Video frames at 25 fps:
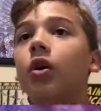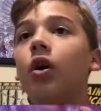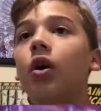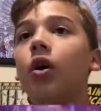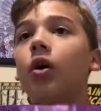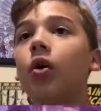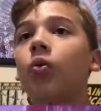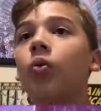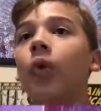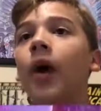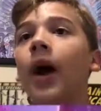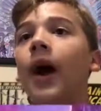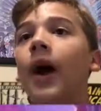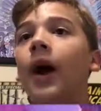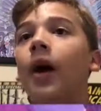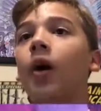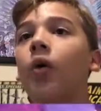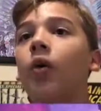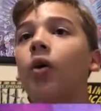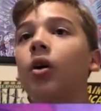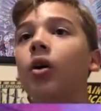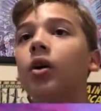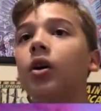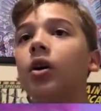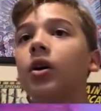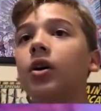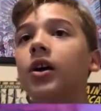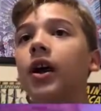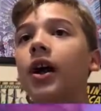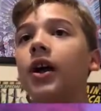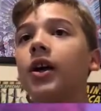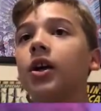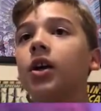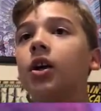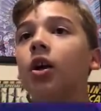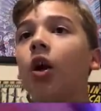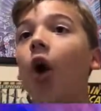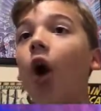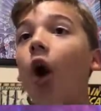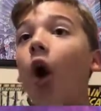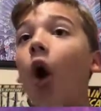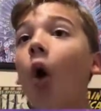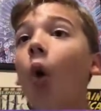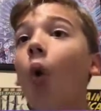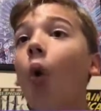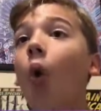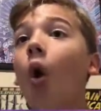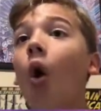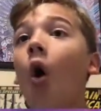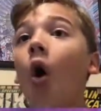Oh, wow. Kind of.
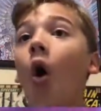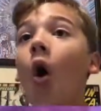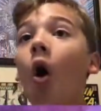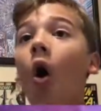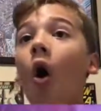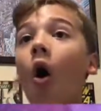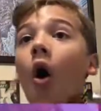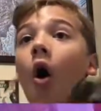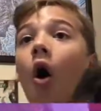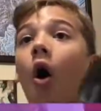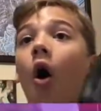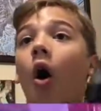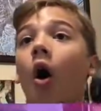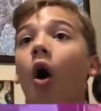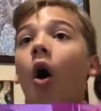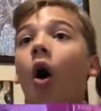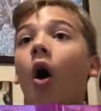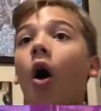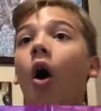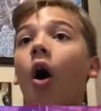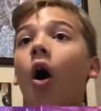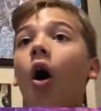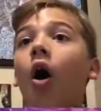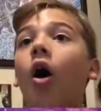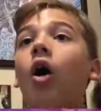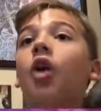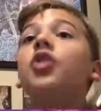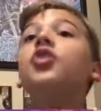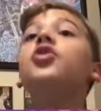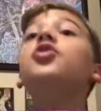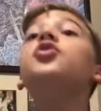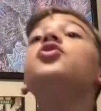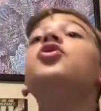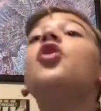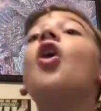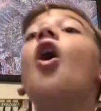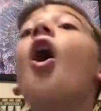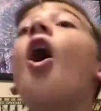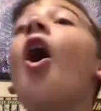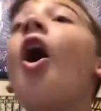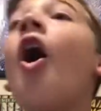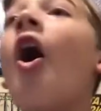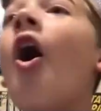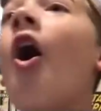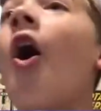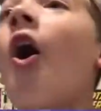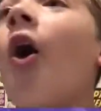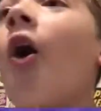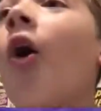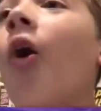Oh!
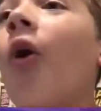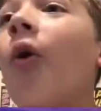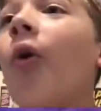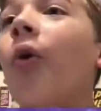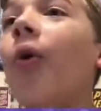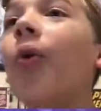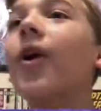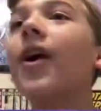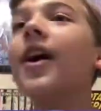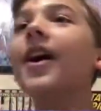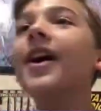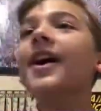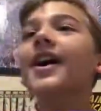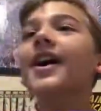No!